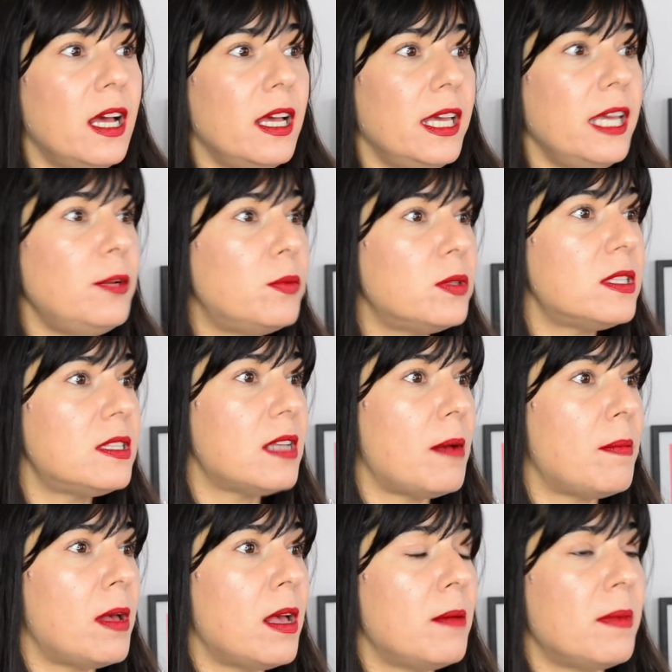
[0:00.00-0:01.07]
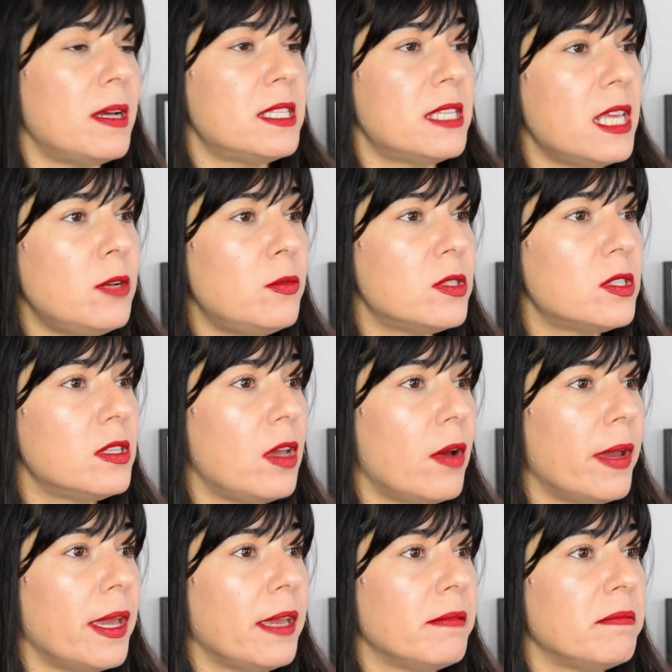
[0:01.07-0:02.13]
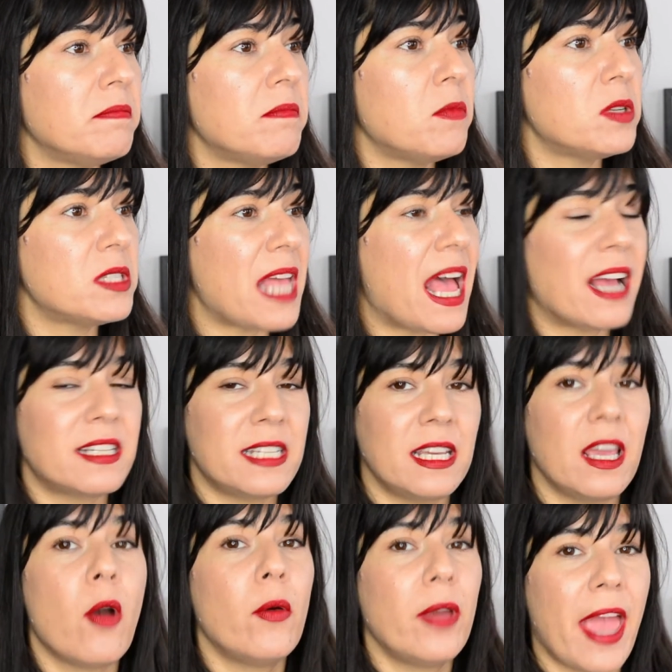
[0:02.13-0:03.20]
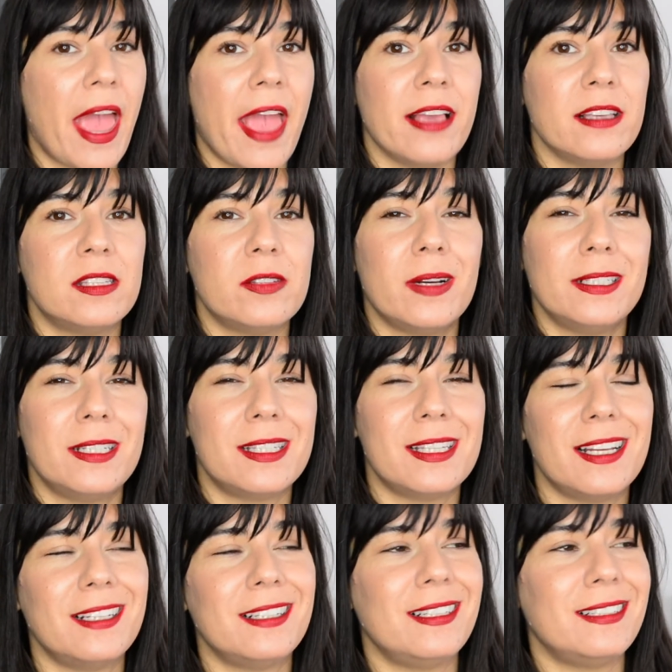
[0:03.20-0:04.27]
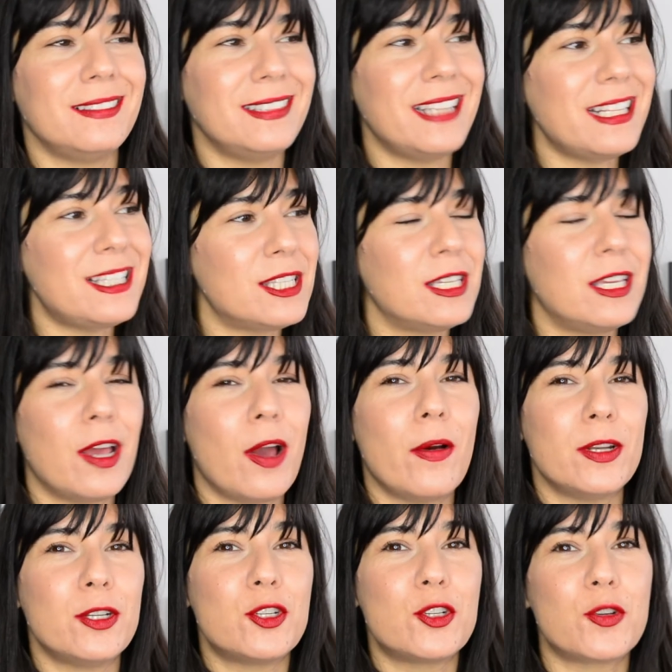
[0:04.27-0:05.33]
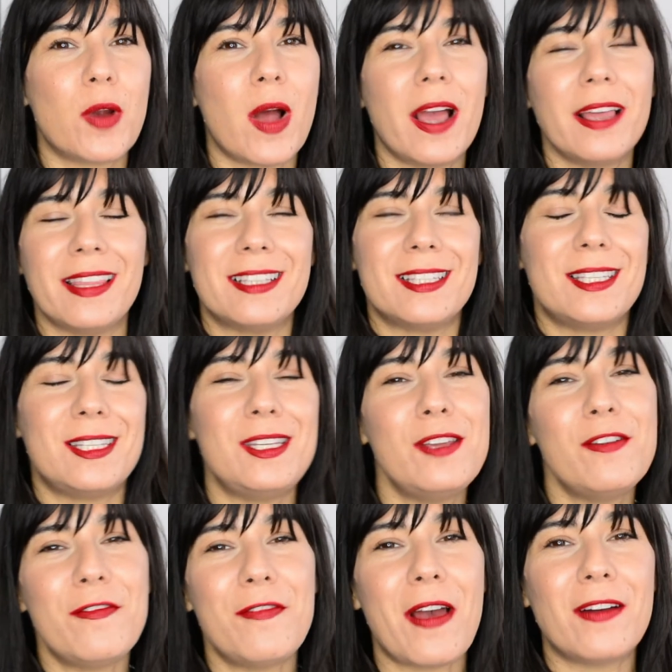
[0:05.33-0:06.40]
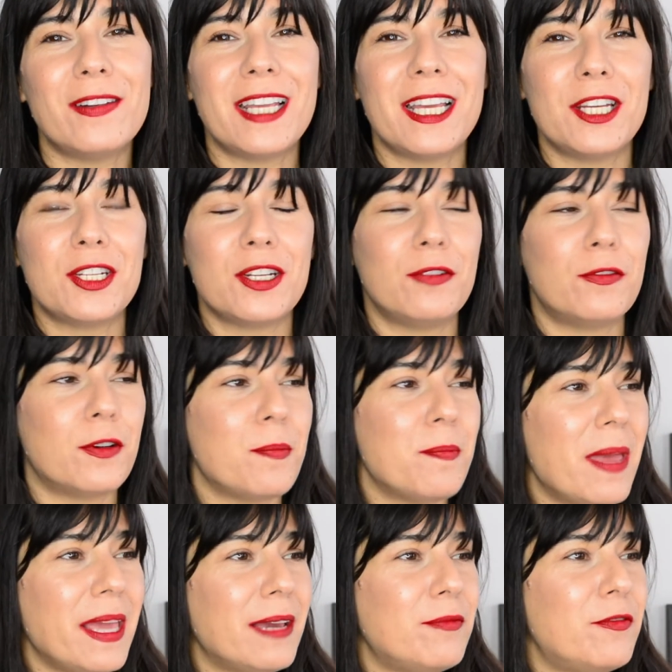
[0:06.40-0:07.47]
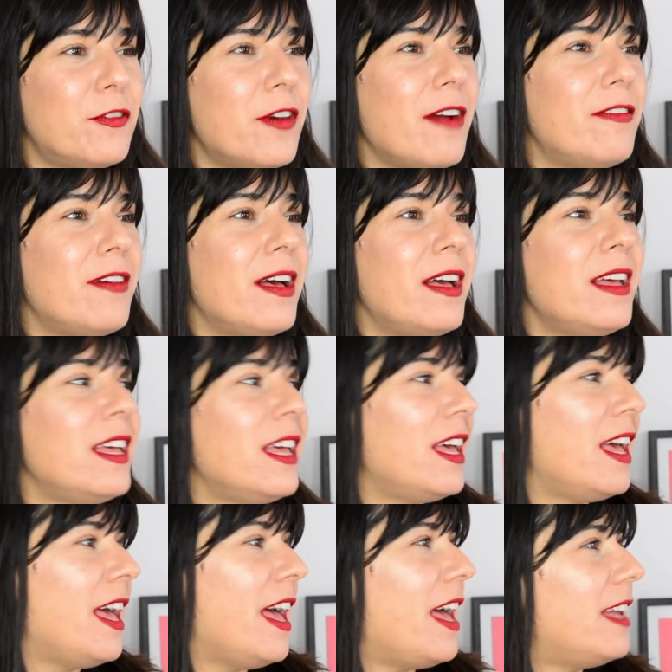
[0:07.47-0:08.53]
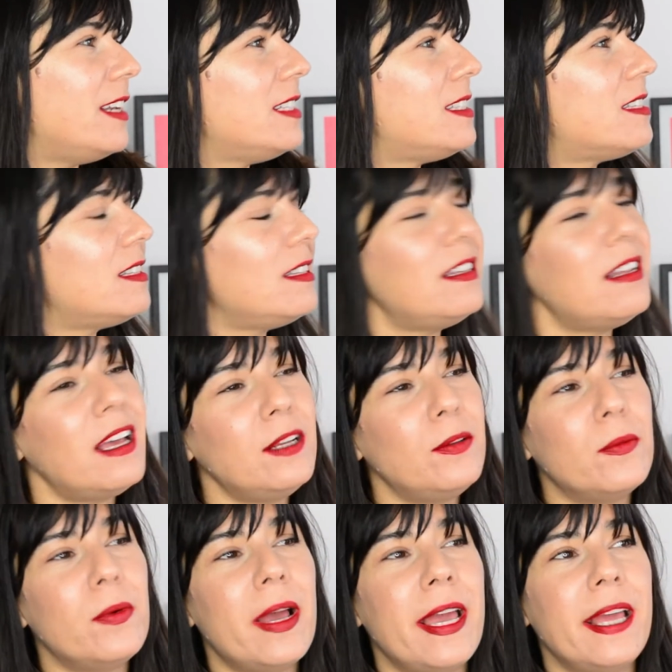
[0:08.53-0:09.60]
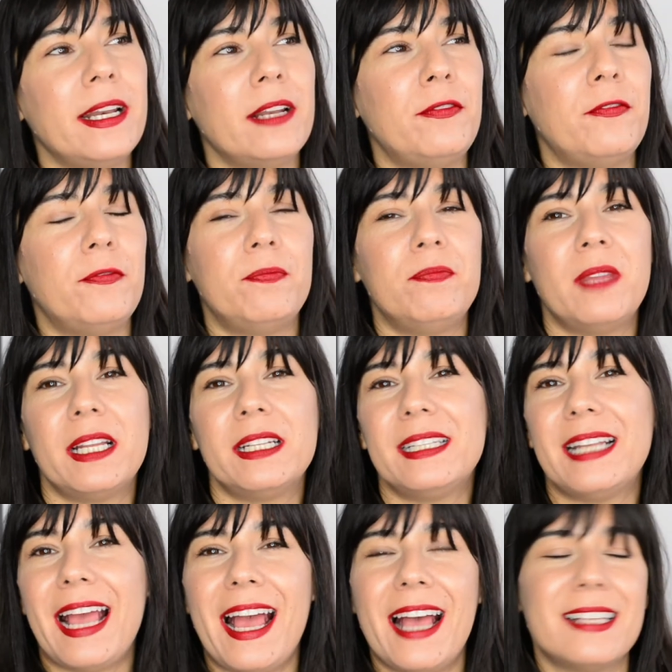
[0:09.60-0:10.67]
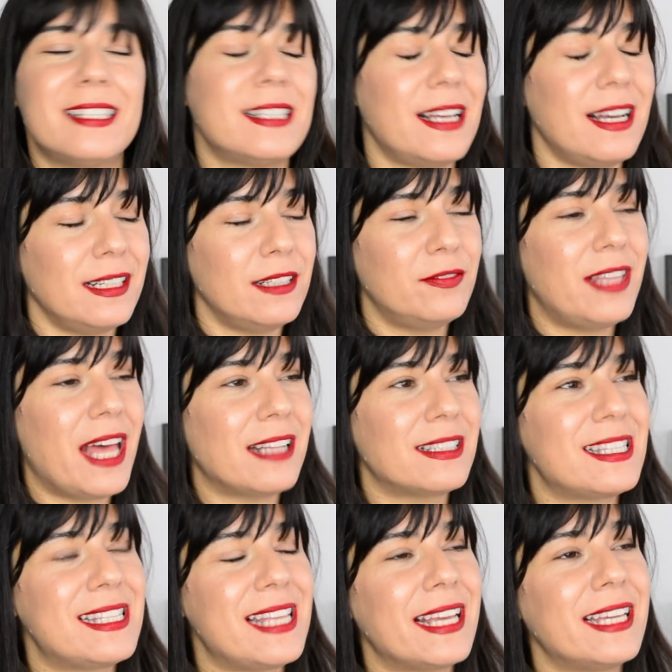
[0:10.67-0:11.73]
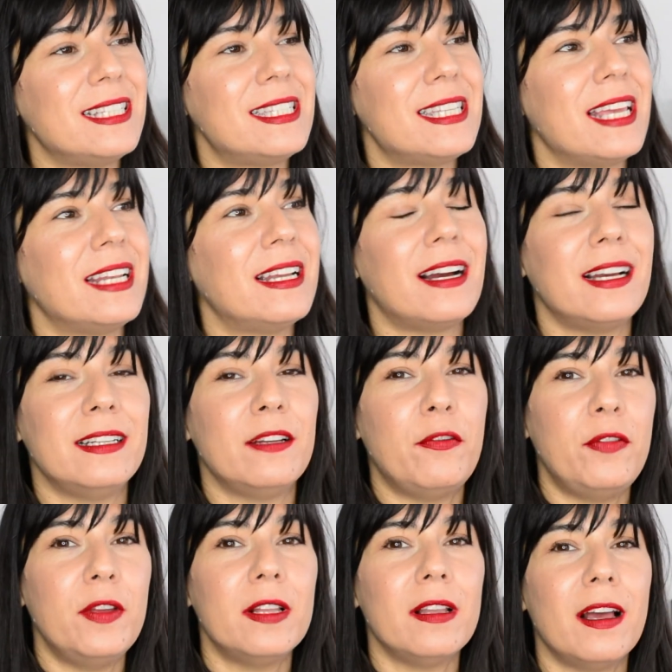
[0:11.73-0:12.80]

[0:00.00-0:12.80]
It was summer, my skin was going, was acting okay, so I decided let's go and try this new foundation from Makeup Forever and it's lightweight, it has kind of that second skin kind of feel.